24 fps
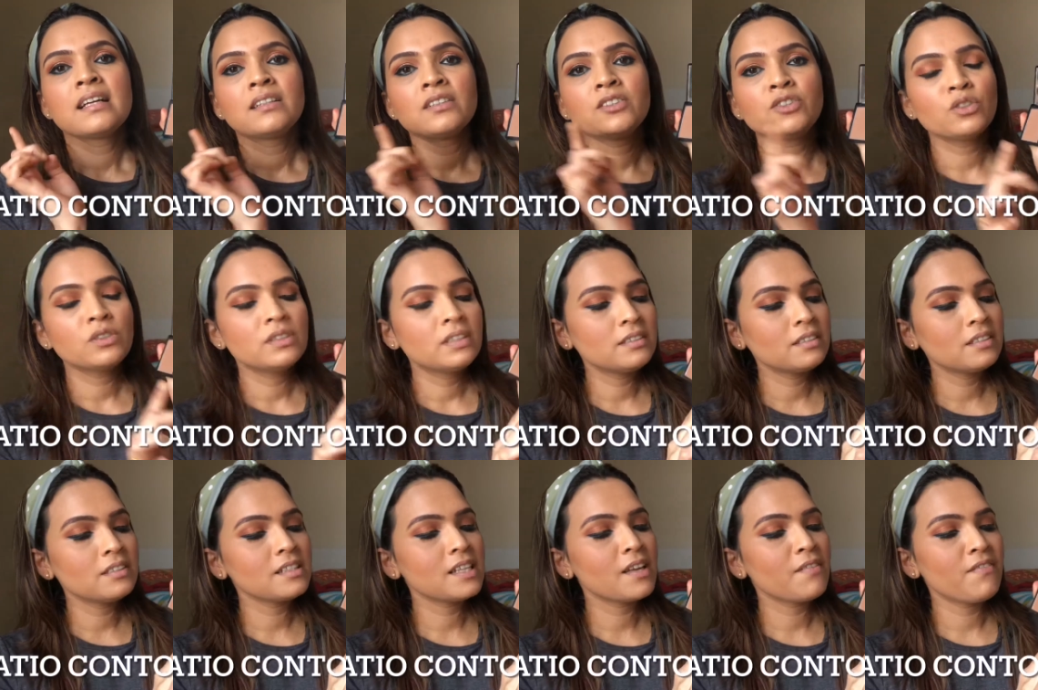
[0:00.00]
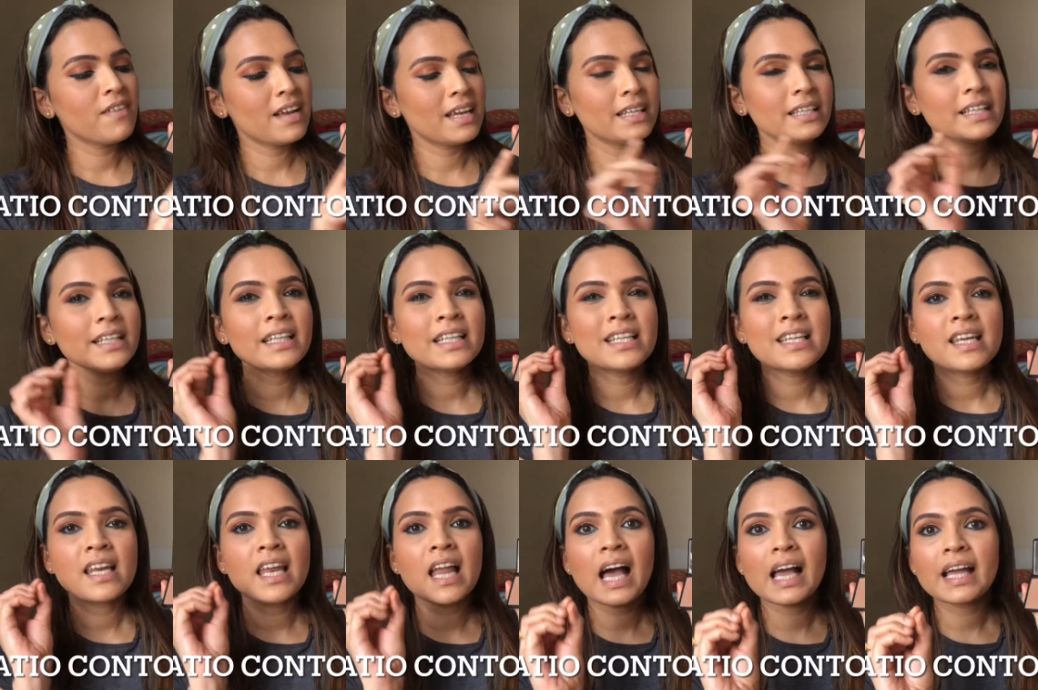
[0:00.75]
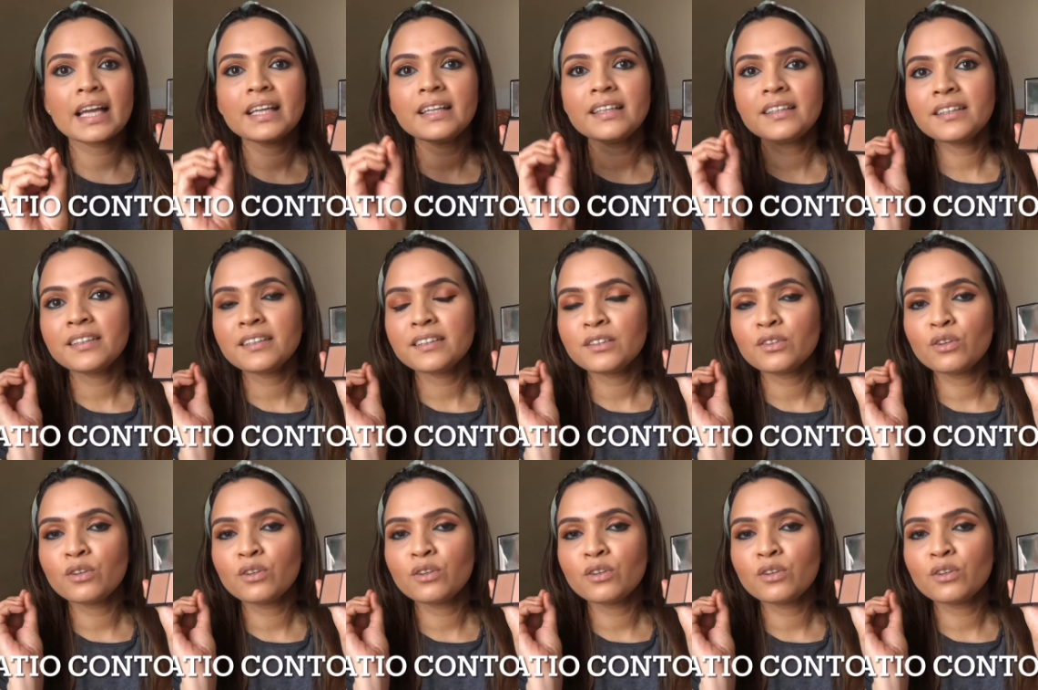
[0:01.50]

So this is a very light